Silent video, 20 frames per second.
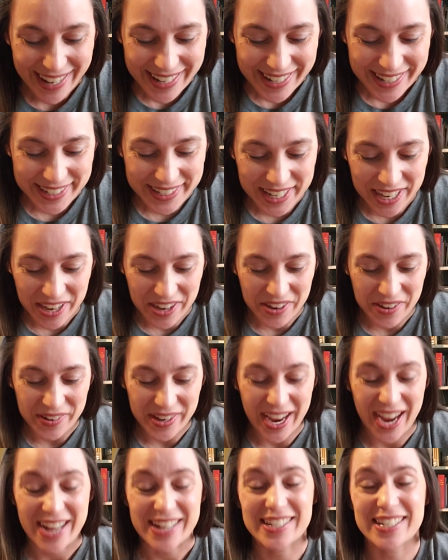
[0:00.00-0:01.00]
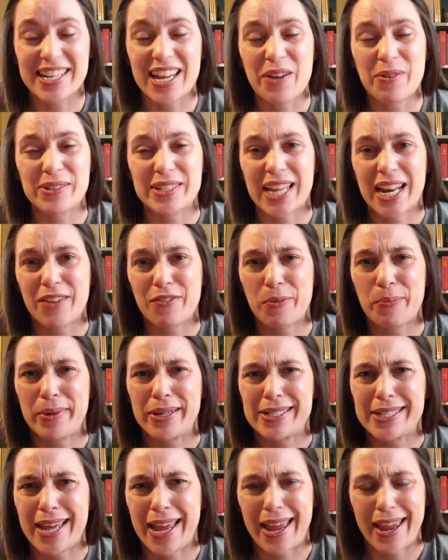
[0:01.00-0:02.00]
So yeah, today was kind of a
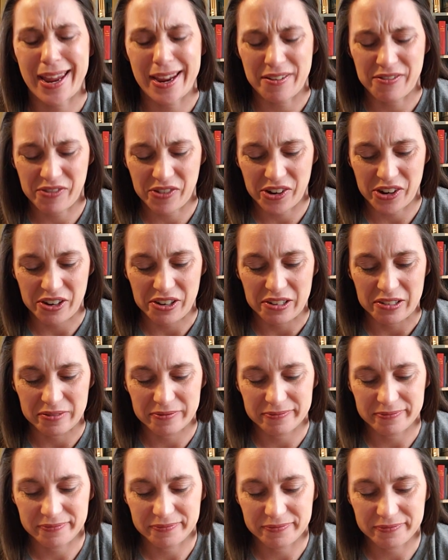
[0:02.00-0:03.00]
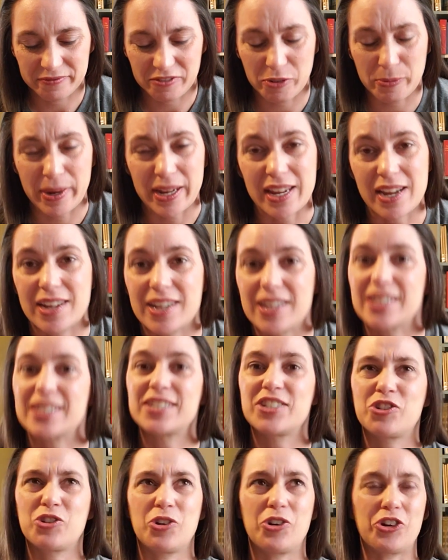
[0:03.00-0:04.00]
big day for my
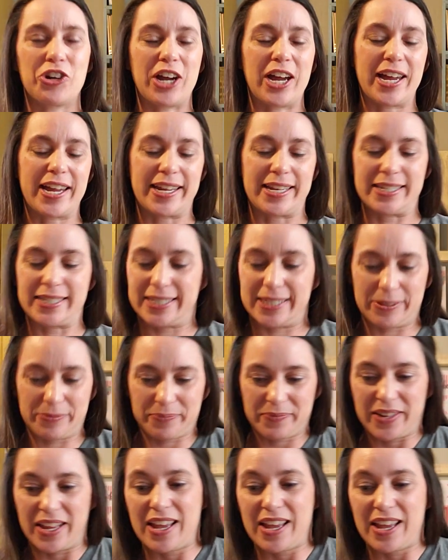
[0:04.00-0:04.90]
youngest. Junior highs.